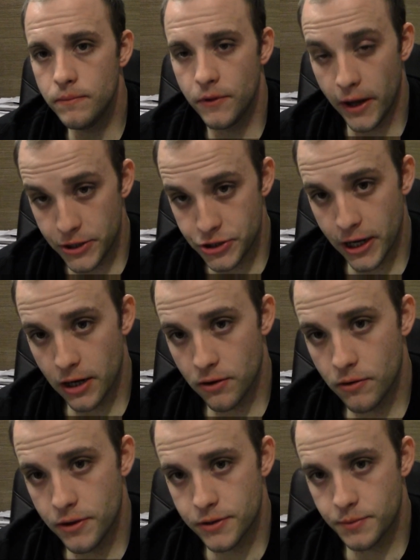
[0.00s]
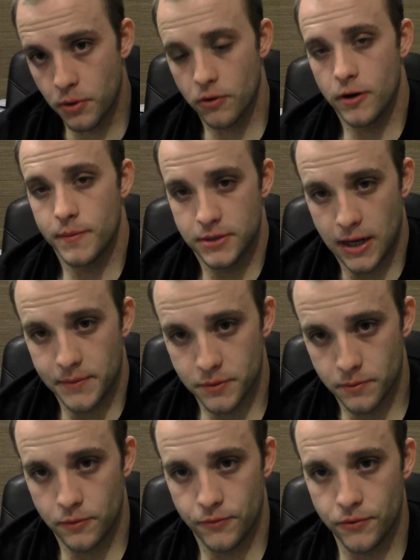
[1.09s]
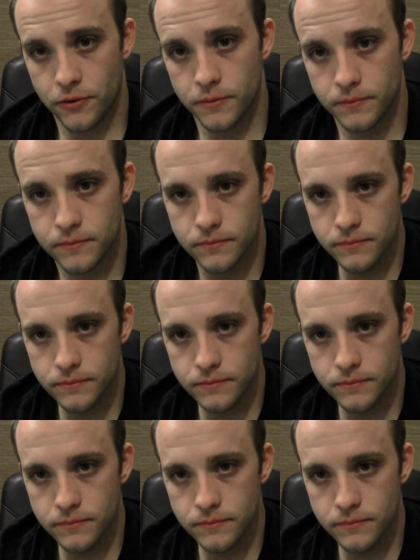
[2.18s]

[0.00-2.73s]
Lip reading: The age category this program is optimal for